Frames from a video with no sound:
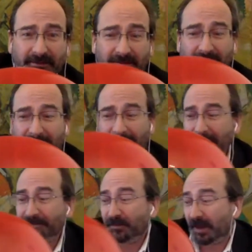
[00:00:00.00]
But
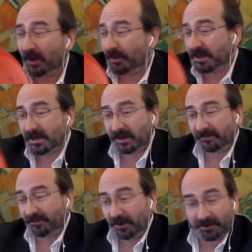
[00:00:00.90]
we can go
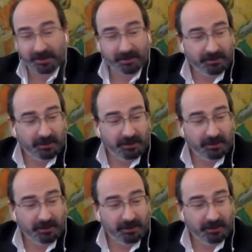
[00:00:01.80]
further.